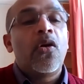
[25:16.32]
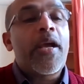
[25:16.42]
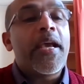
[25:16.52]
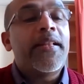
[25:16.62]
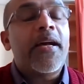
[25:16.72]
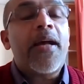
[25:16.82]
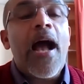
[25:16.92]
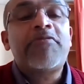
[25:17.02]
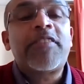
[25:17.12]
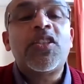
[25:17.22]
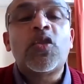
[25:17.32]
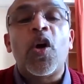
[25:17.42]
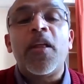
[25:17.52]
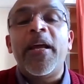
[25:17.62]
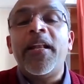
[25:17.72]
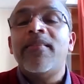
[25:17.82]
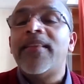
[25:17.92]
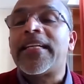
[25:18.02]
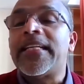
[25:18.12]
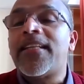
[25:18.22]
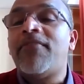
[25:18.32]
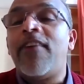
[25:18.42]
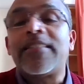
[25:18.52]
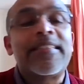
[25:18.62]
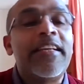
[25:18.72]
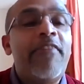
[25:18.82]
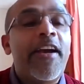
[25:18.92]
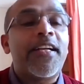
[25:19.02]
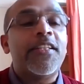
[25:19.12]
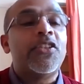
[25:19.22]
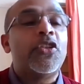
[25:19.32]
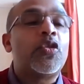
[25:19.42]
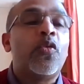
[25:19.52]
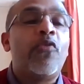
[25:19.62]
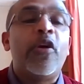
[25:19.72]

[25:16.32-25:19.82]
Okay, the, after Solomon, the kingdom was divided into two.